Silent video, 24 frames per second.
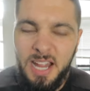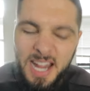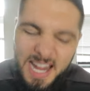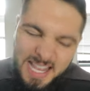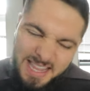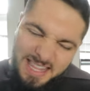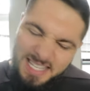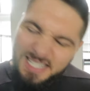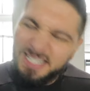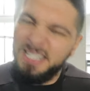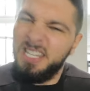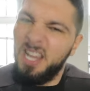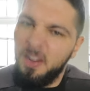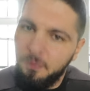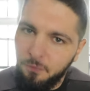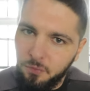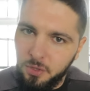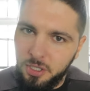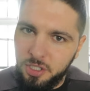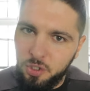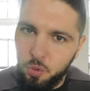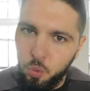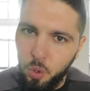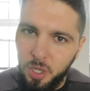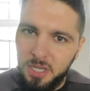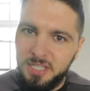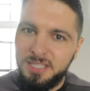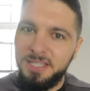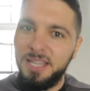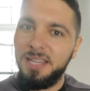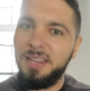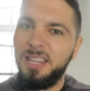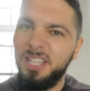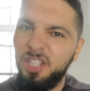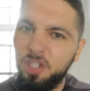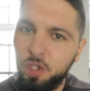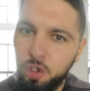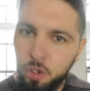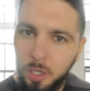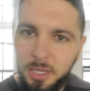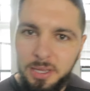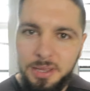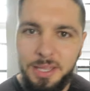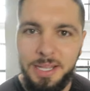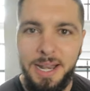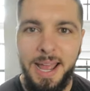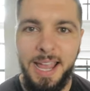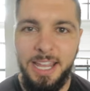And the difference was that the trick
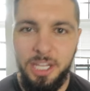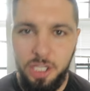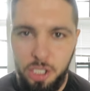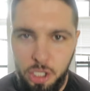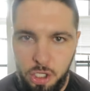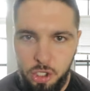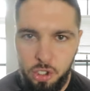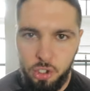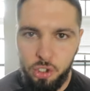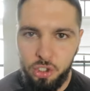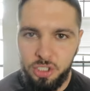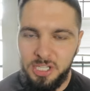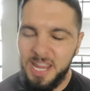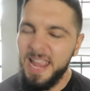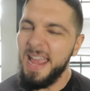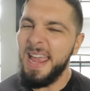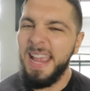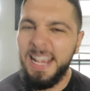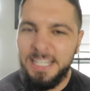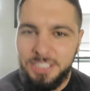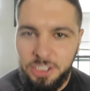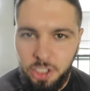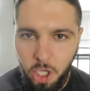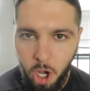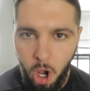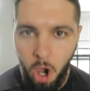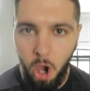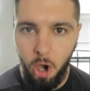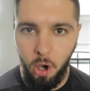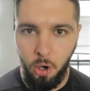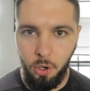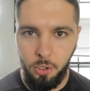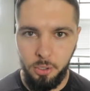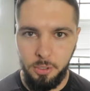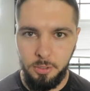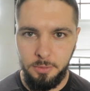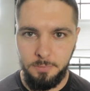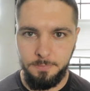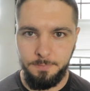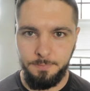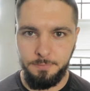that I used is called